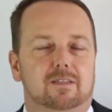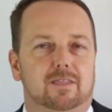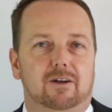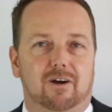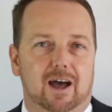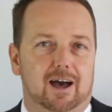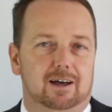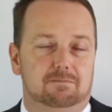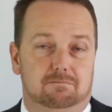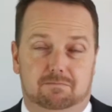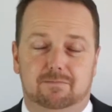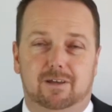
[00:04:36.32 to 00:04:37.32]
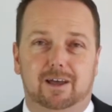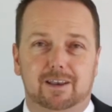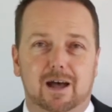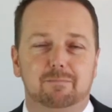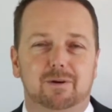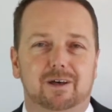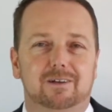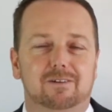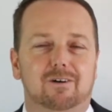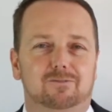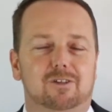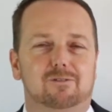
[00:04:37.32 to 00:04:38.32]
There are a number
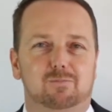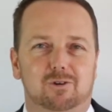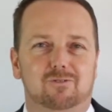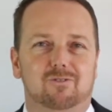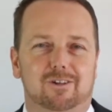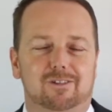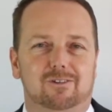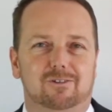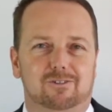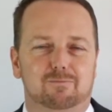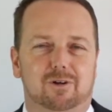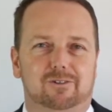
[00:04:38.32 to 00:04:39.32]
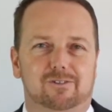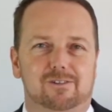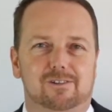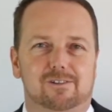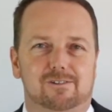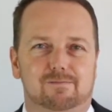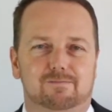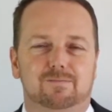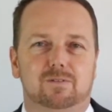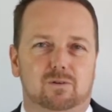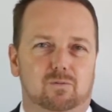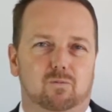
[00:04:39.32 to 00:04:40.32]
of dispute resolution policies,
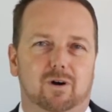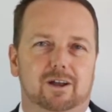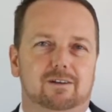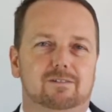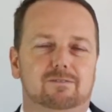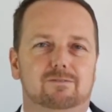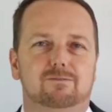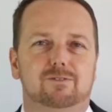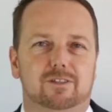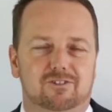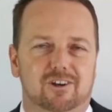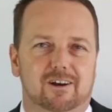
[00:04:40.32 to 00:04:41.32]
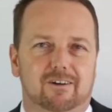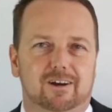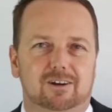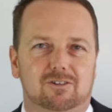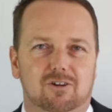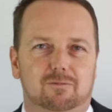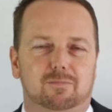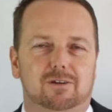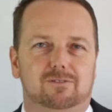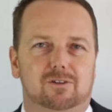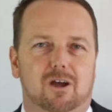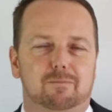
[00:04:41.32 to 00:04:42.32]
one for the generic
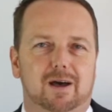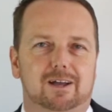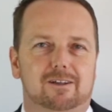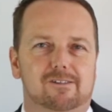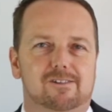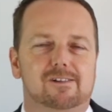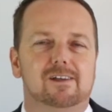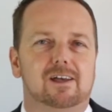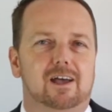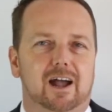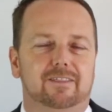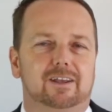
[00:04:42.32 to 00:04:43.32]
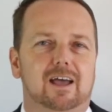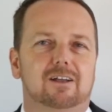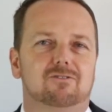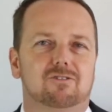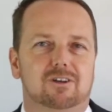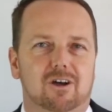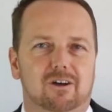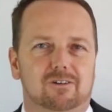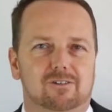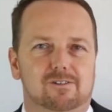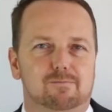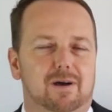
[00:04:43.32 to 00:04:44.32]
top-level domains, and the country
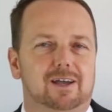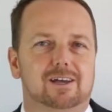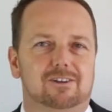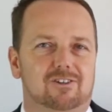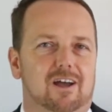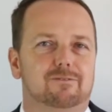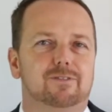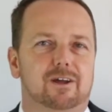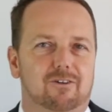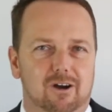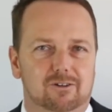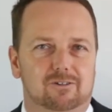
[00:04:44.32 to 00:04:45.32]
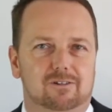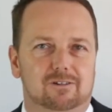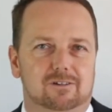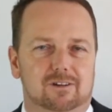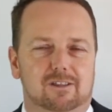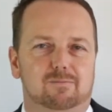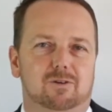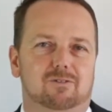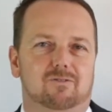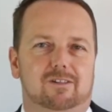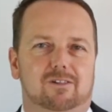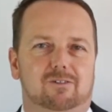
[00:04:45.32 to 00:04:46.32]
codes may each have their own dispute
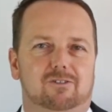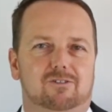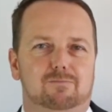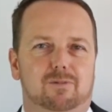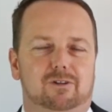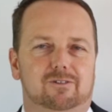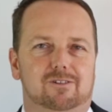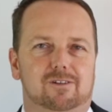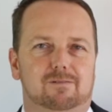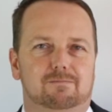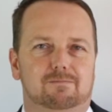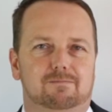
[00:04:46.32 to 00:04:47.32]
resolution policy.